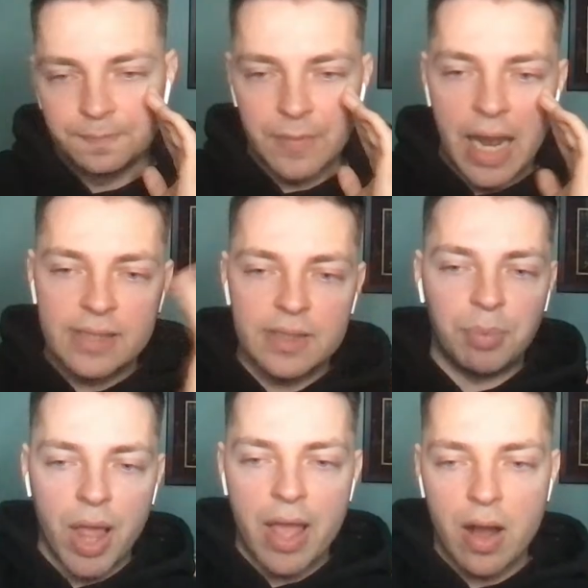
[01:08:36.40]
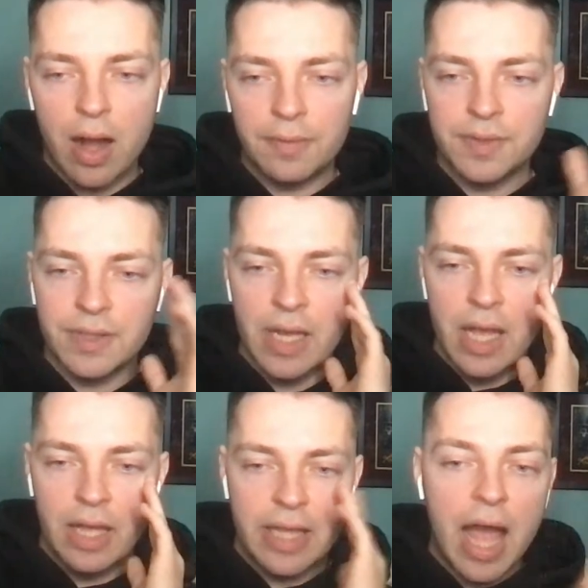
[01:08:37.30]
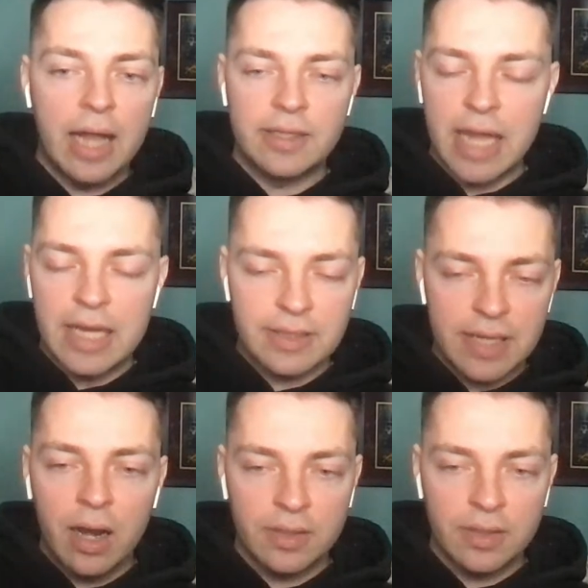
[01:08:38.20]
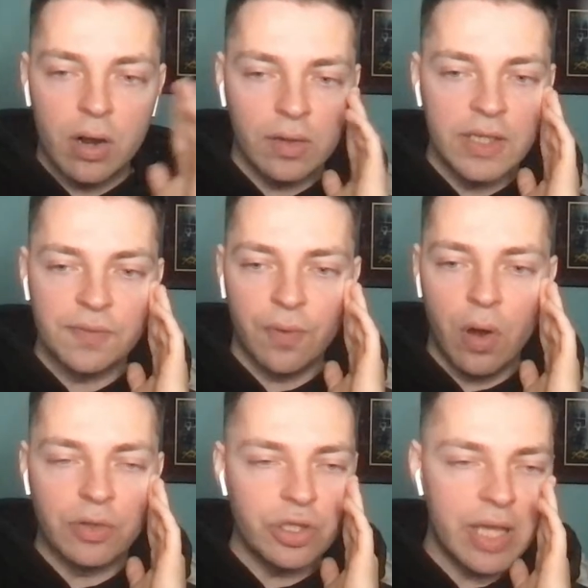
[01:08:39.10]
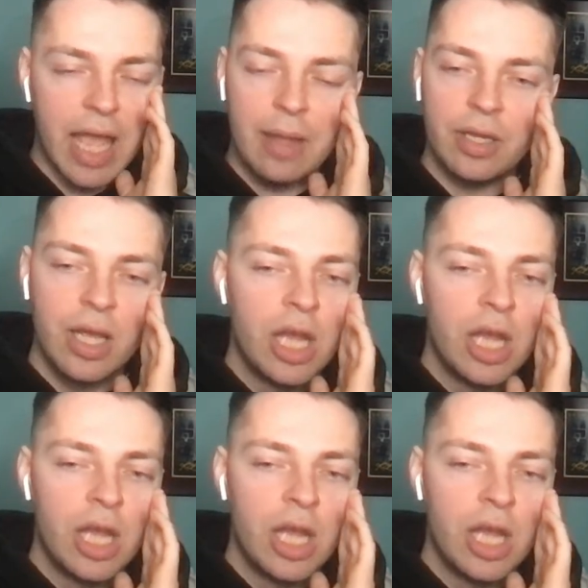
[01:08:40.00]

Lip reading: And playoffs. Yeah, it's Darius Garland's fault. You can't